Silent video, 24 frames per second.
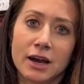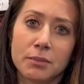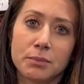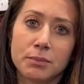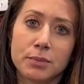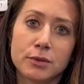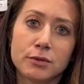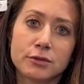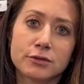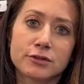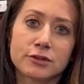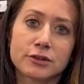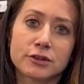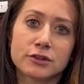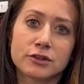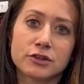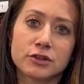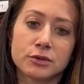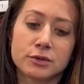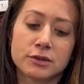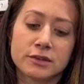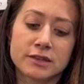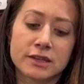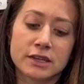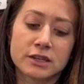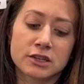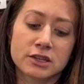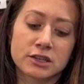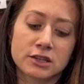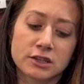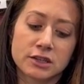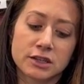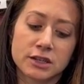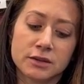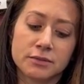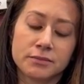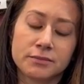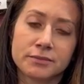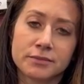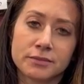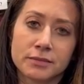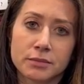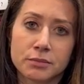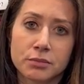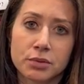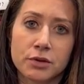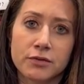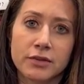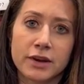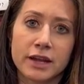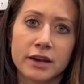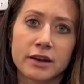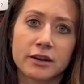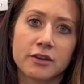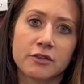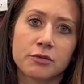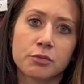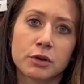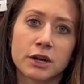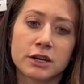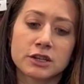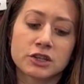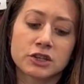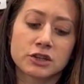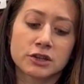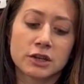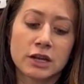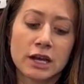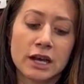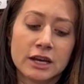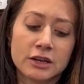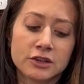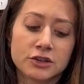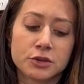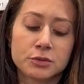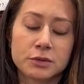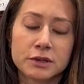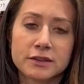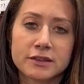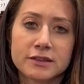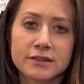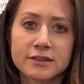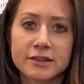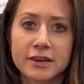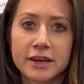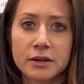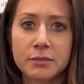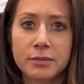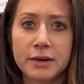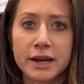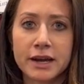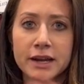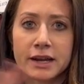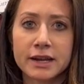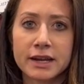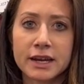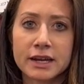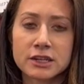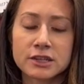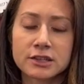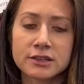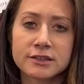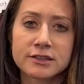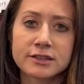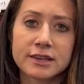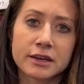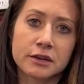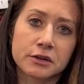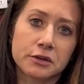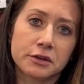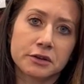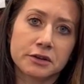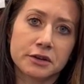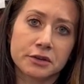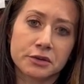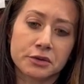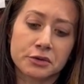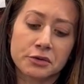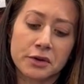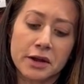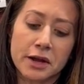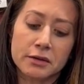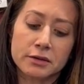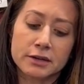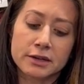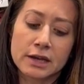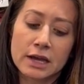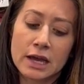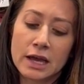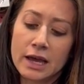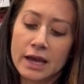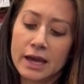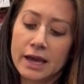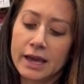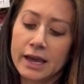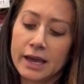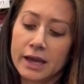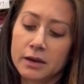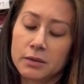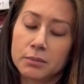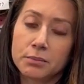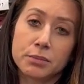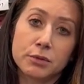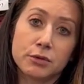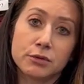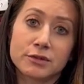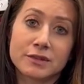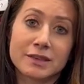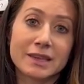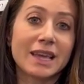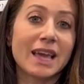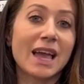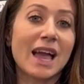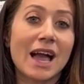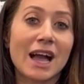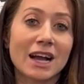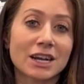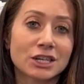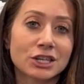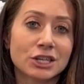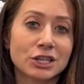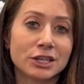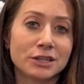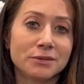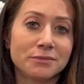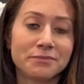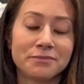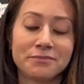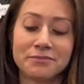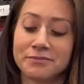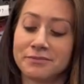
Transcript: booster to essentially provide enough pressure to bring the slide back and actually cycle another round and boost the action.